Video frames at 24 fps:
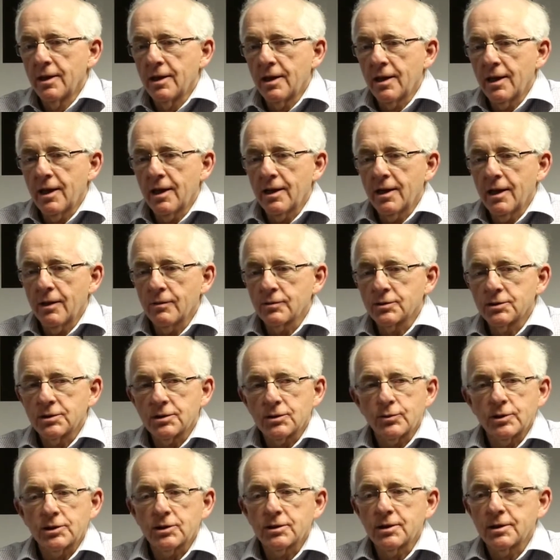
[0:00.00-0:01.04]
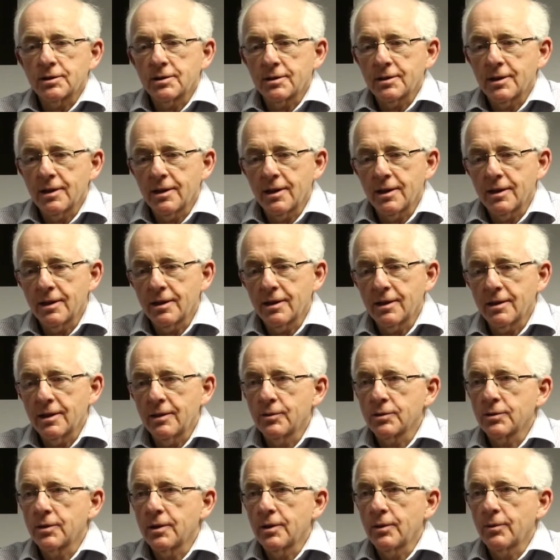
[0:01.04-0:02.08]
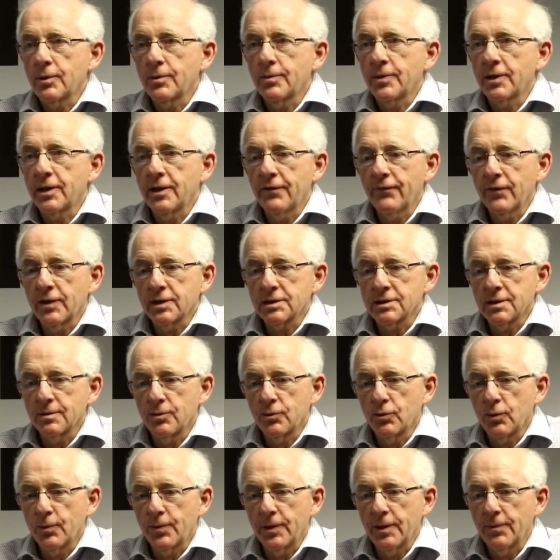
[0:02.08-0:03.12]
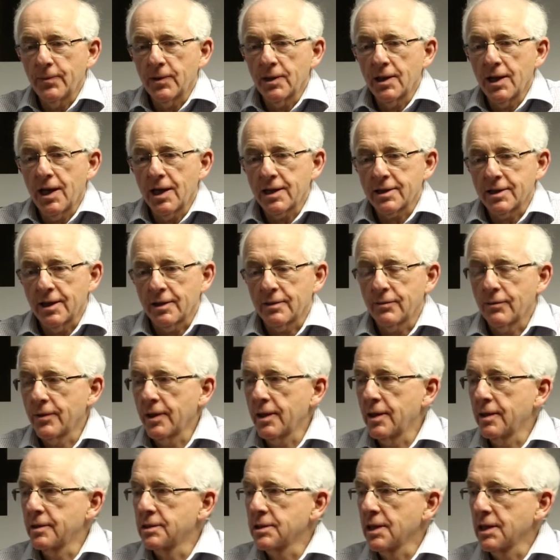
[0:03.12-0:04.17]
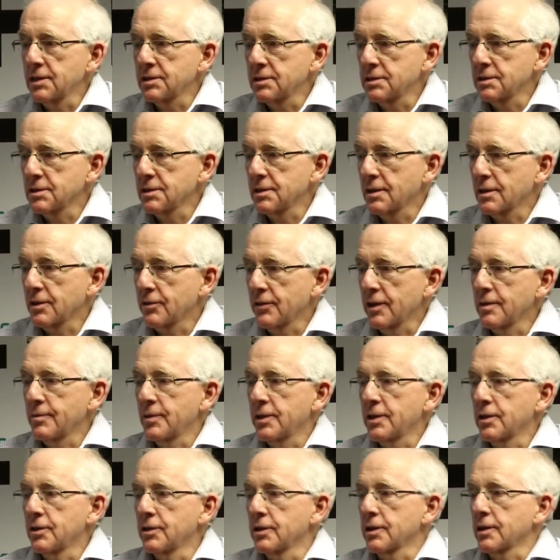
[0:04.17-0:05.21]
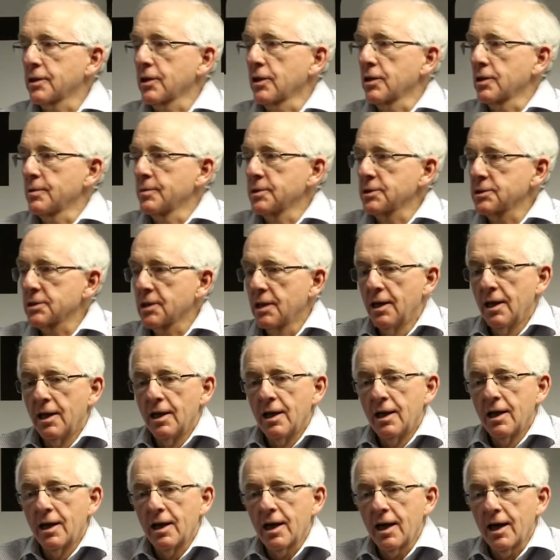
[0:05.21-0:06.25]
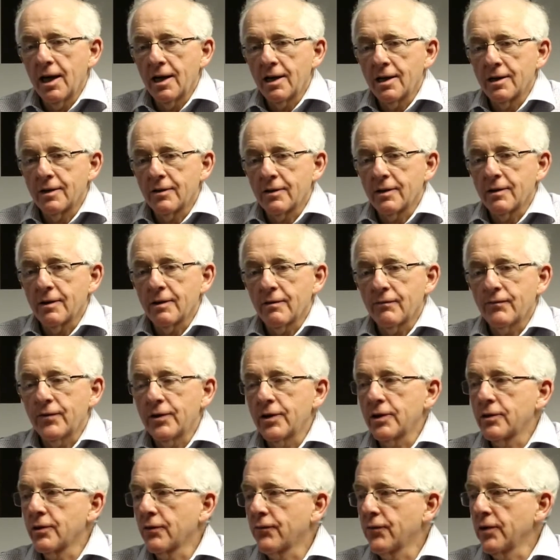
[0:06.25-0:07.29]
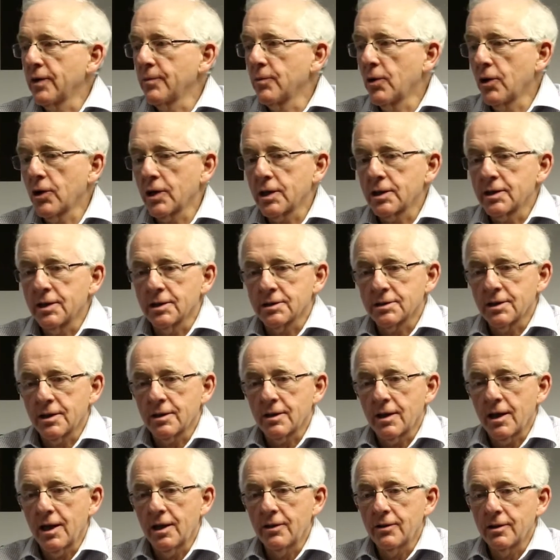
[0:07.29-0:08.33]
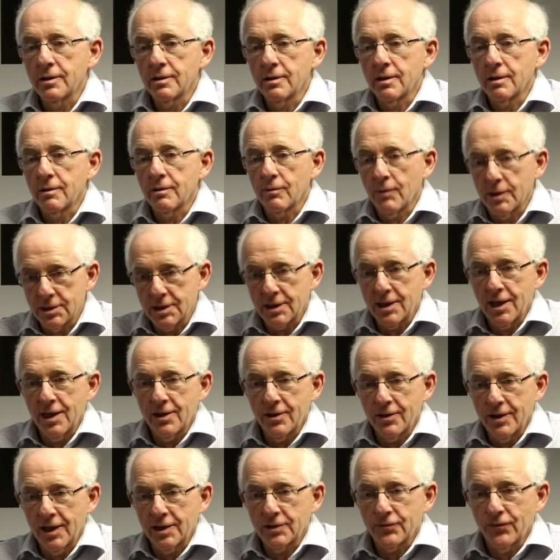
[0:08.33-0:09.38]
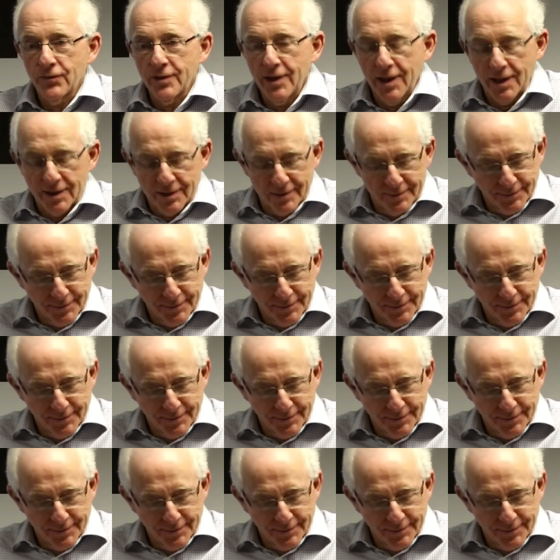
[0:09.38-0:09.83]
And I would just wish that he would be giving us some more people like that. Really, Jason's an incredibly good economist and a very good free marketeer. So, Adrian, once again, thanks for that.